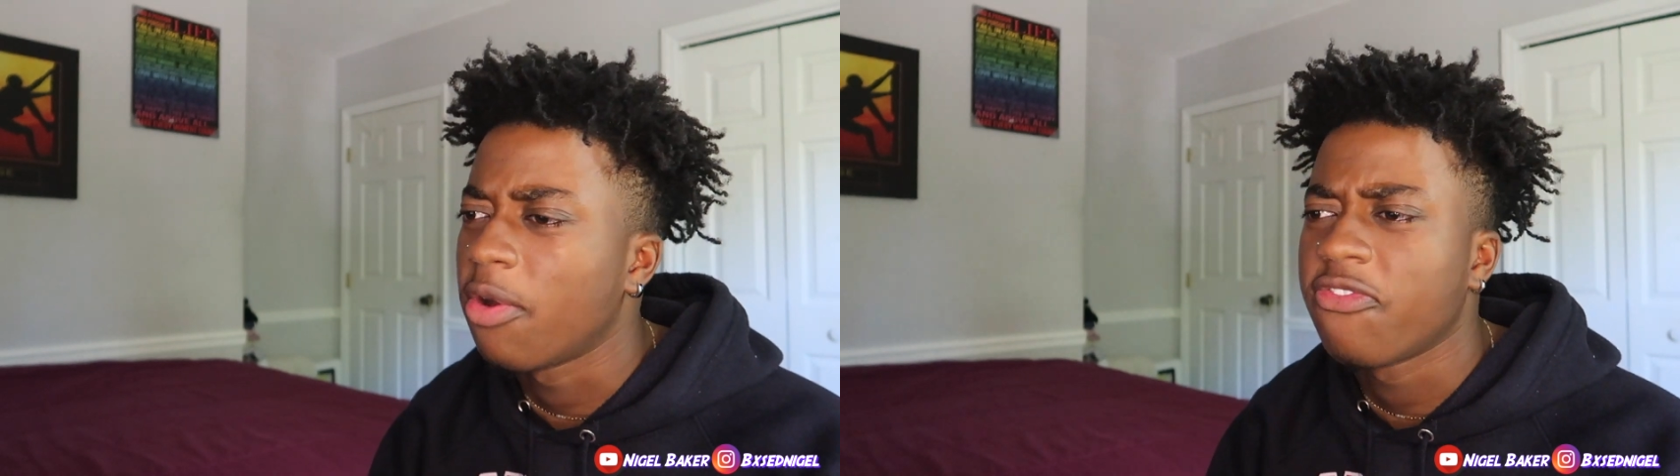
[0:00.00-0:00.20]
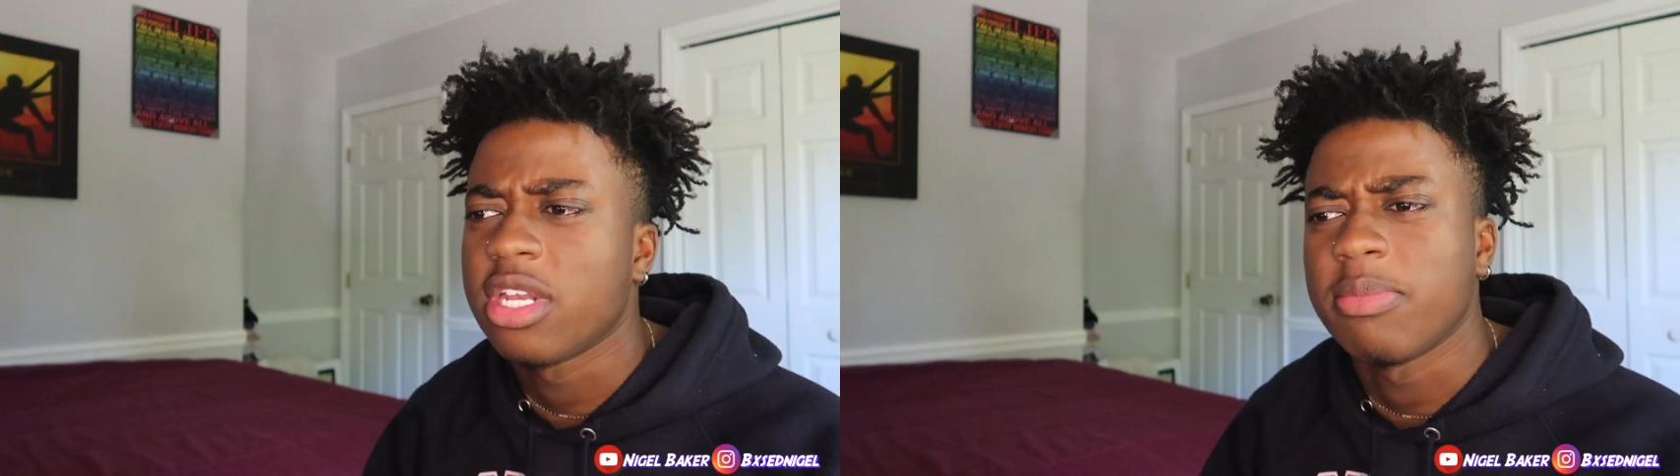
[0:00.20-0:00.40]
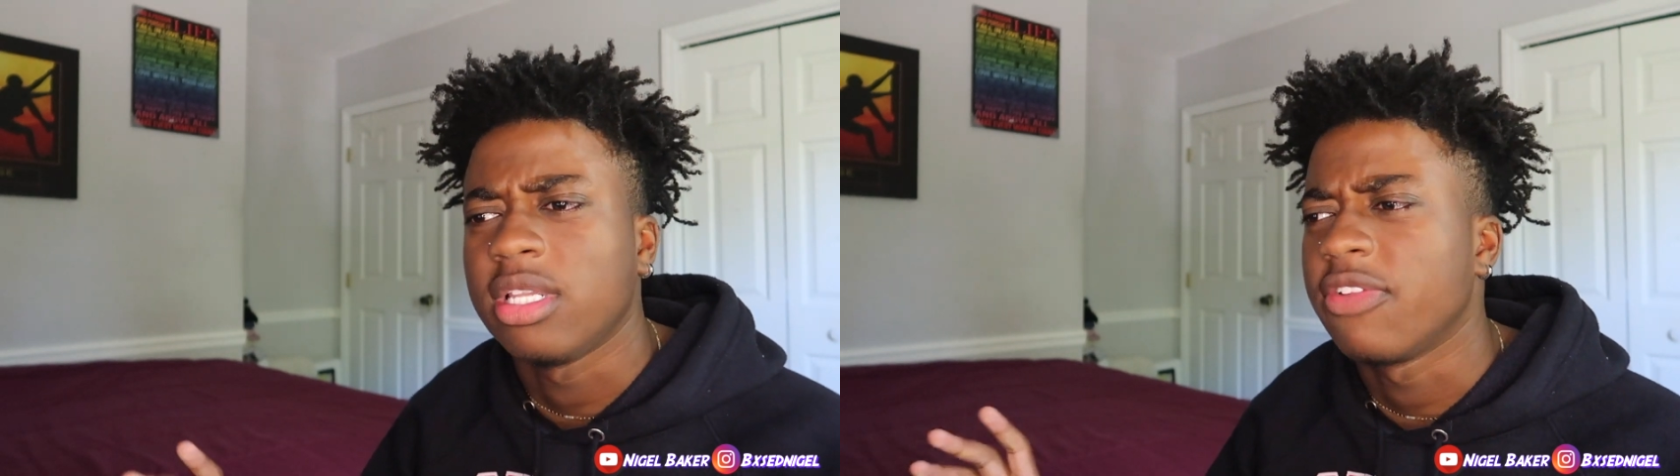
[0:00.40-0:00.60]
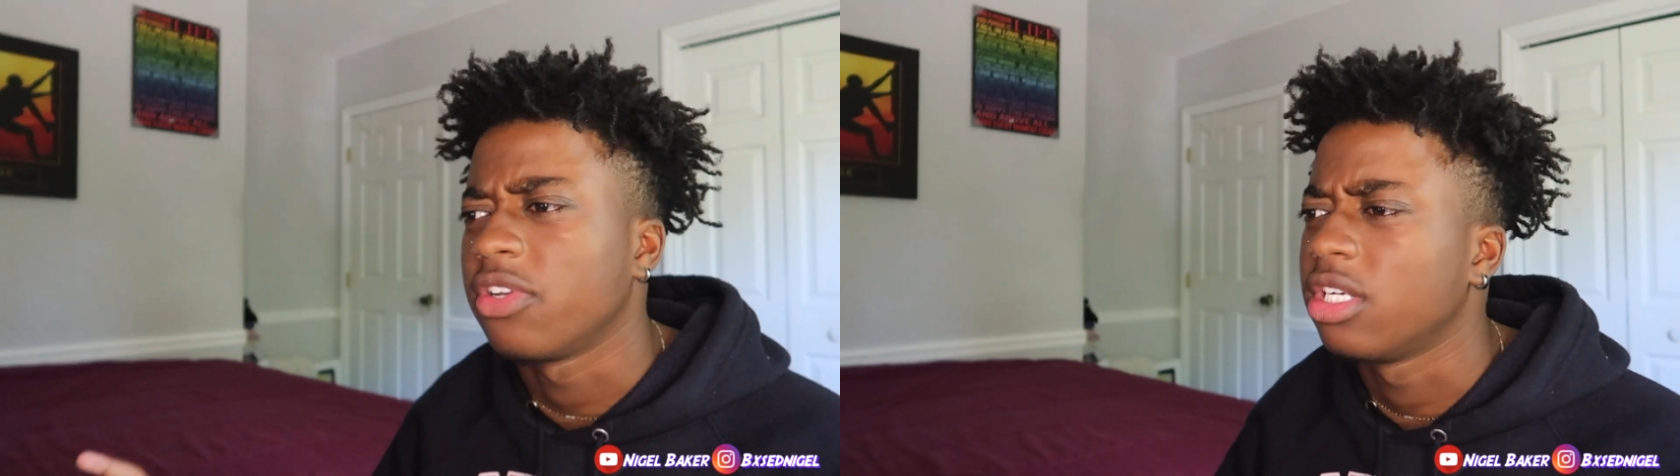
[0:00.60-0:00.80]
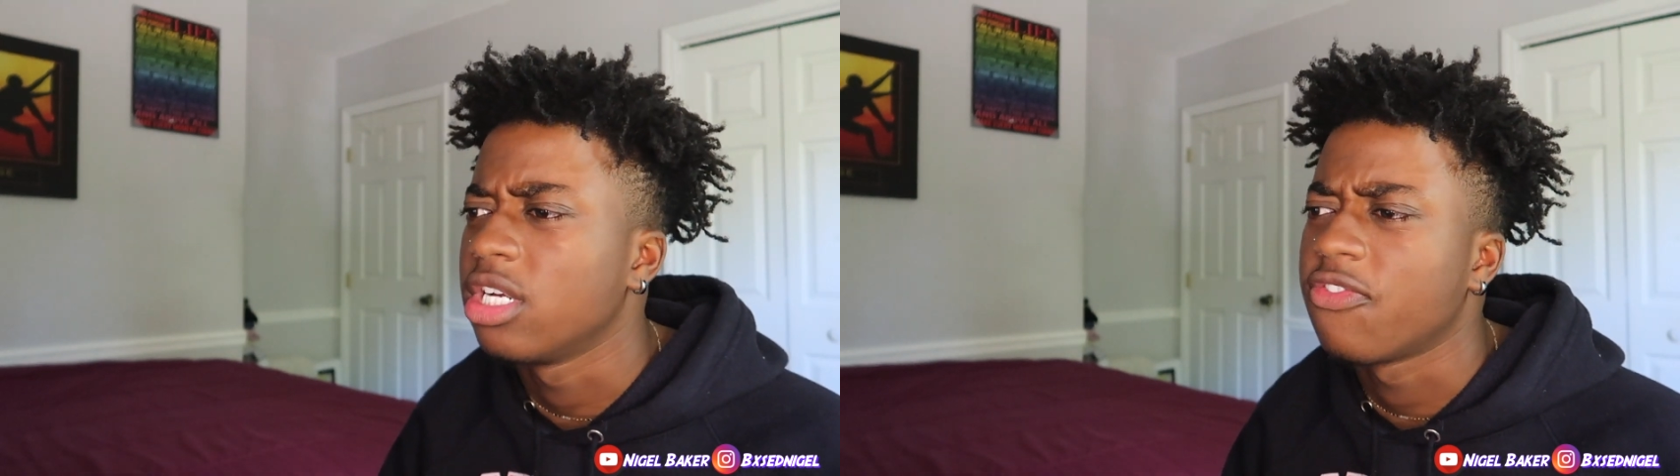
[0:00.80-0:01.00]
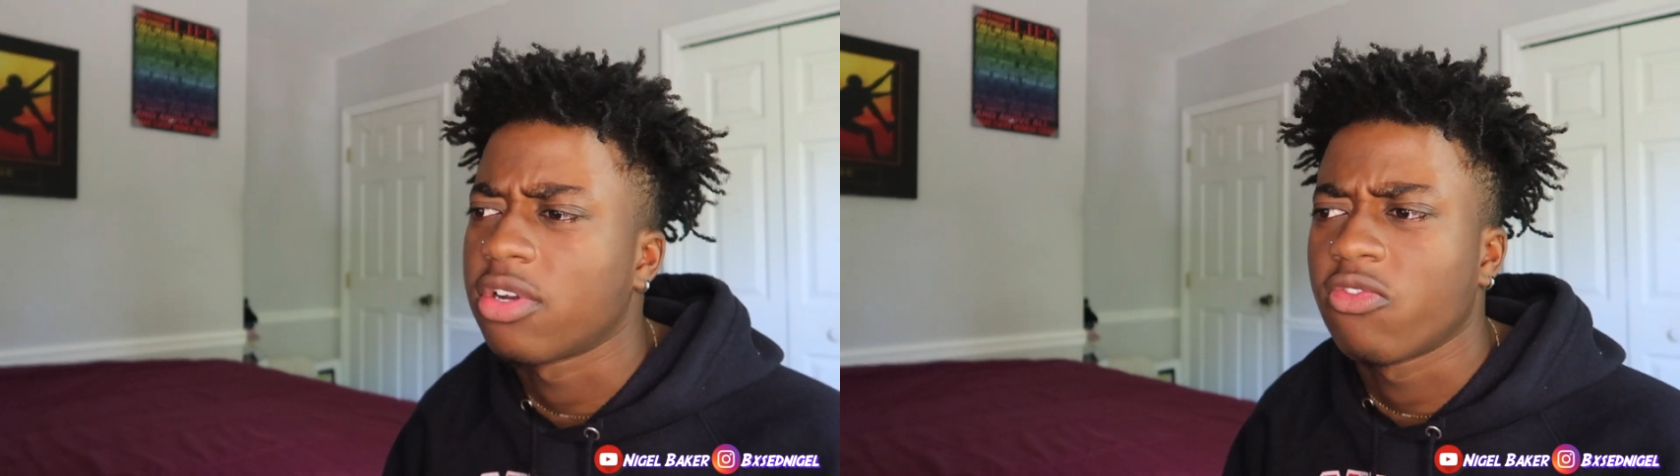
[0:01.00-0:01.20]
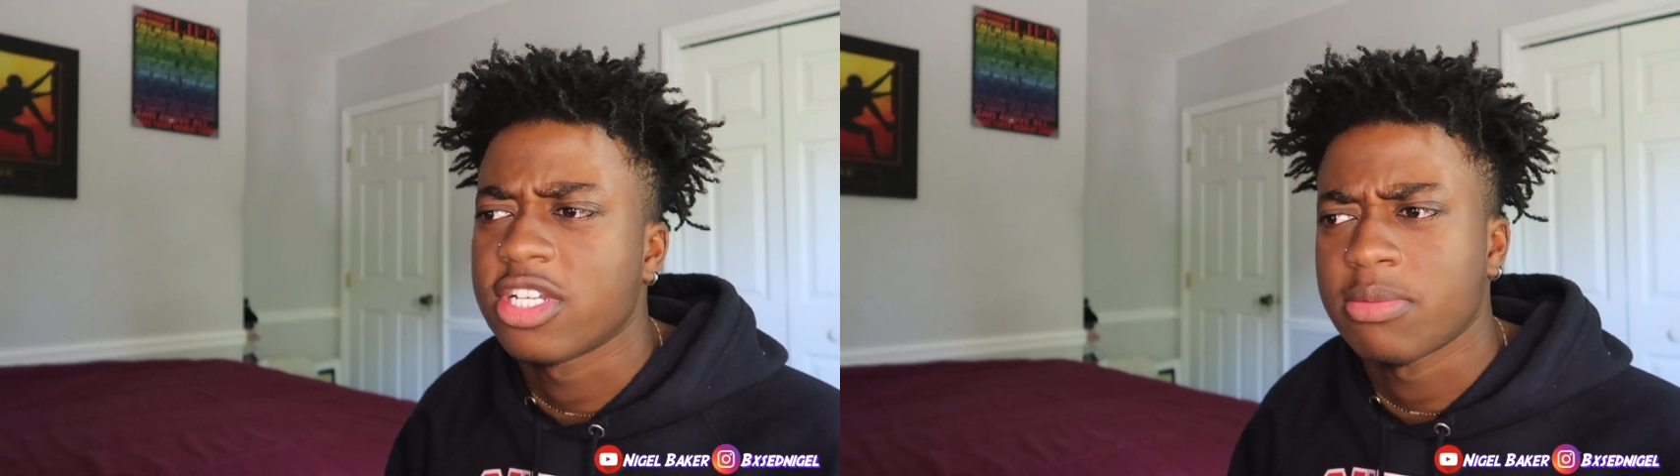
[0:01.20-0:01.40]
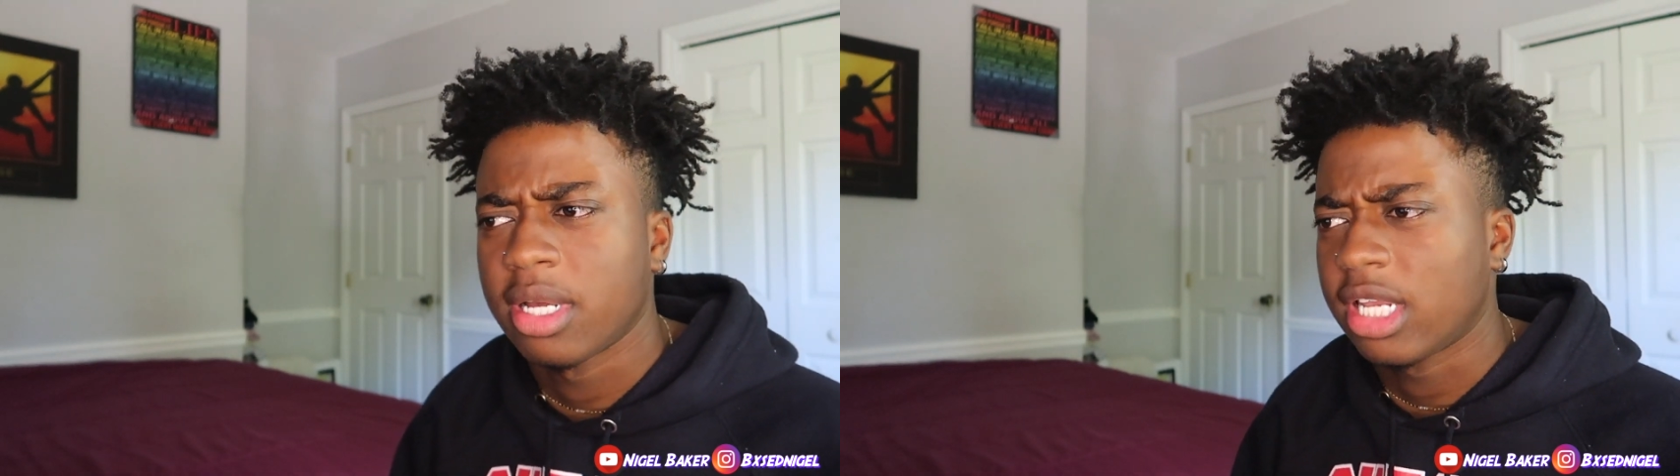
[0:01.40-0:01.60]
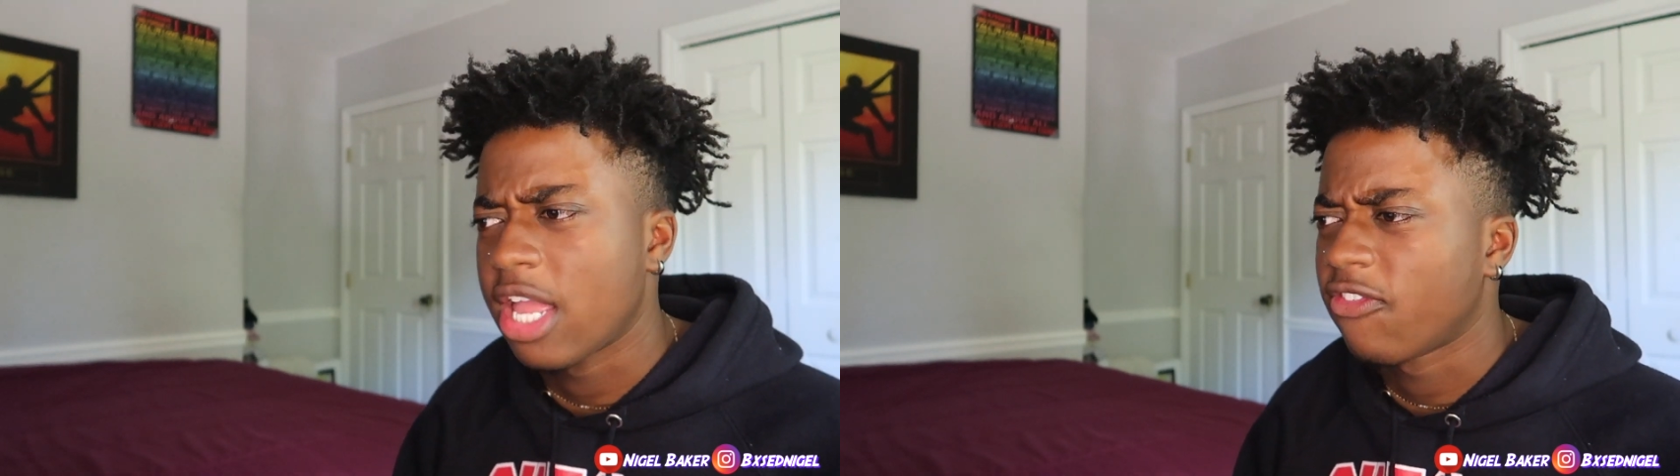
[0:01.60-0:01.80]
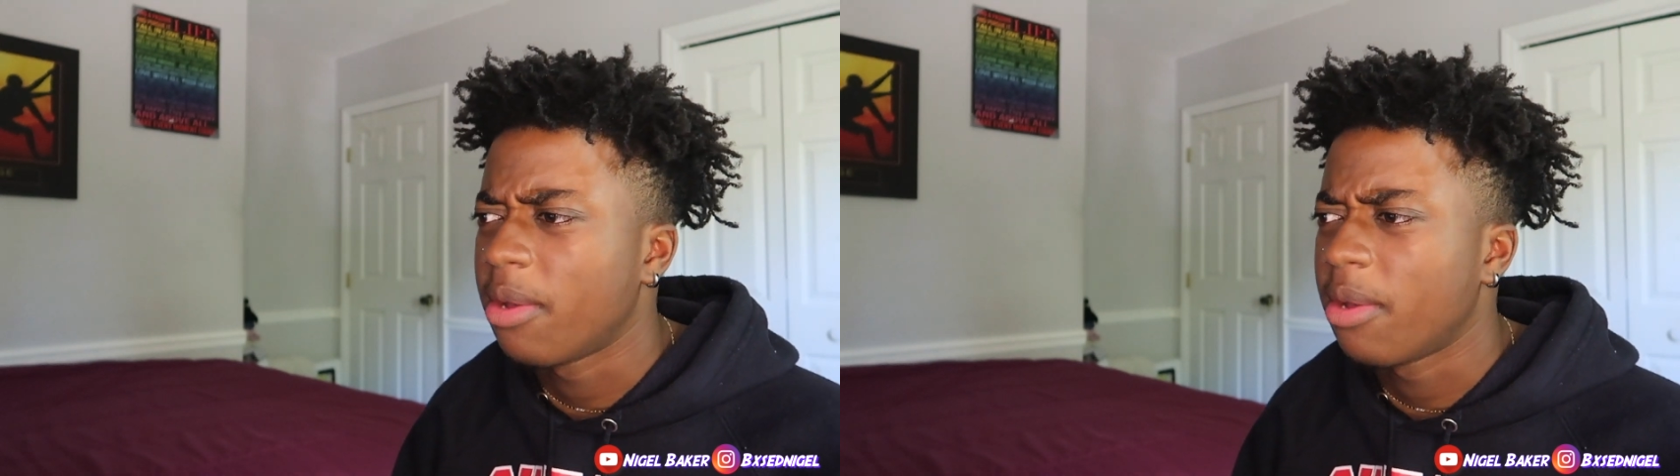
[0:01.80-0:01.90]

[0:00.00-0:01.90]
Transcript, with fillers: I'm finna be living good for the rest of my life.